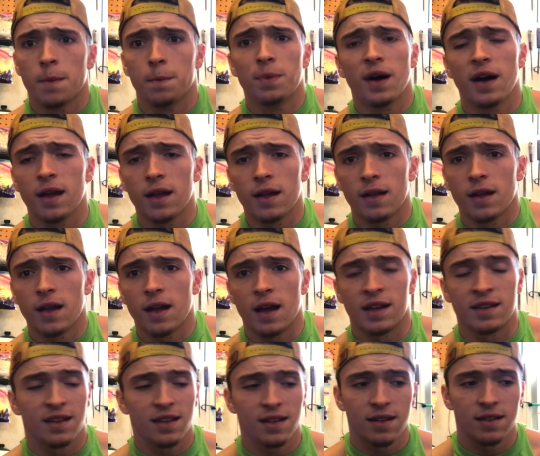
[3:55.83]
But
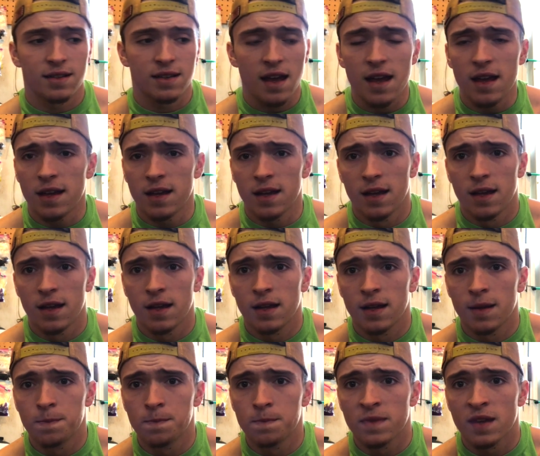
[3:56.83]
at the end of the day,
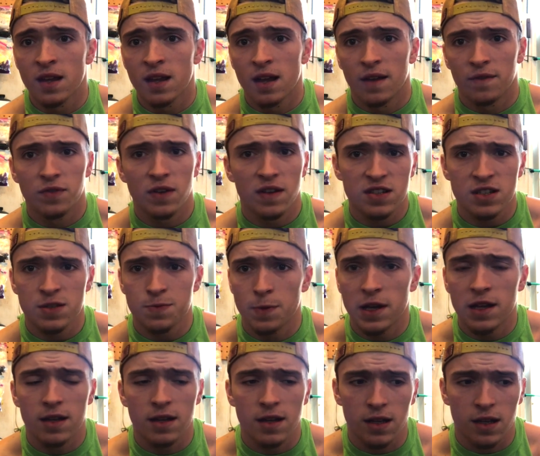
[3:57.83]
if you have to
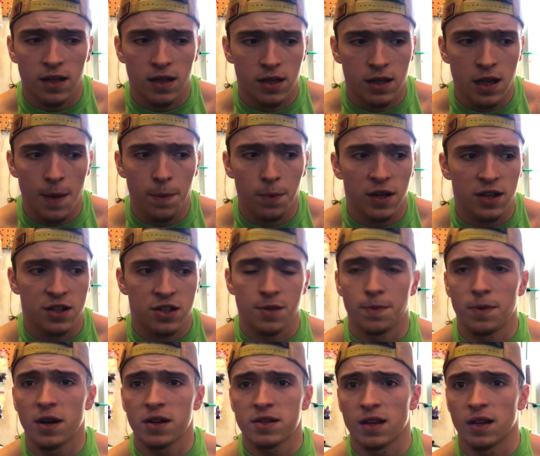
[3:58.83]
spend a couple extra
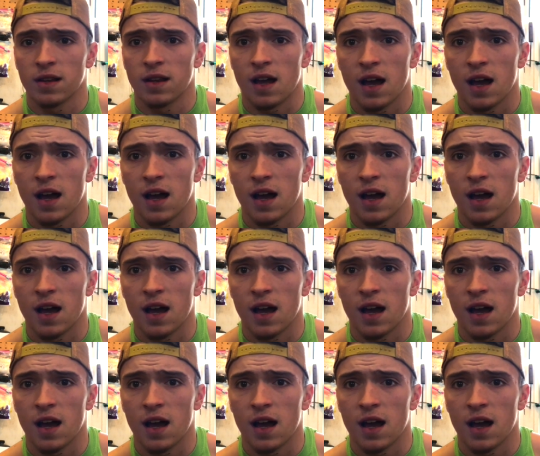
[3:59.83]
bucks on